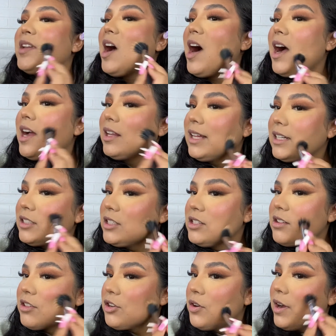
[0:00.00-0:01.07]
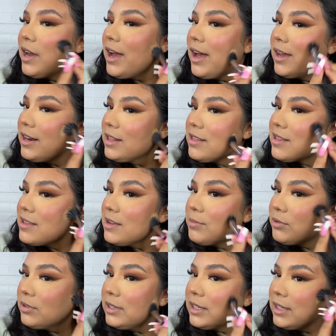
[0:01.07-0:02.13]
I like to just go ahead and
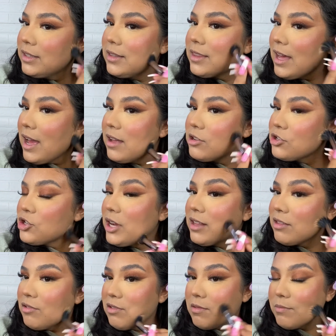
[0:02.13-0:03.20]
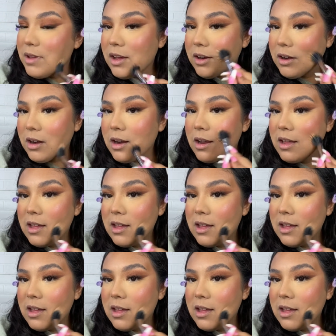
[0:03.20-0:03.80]
stipple in that translucent powder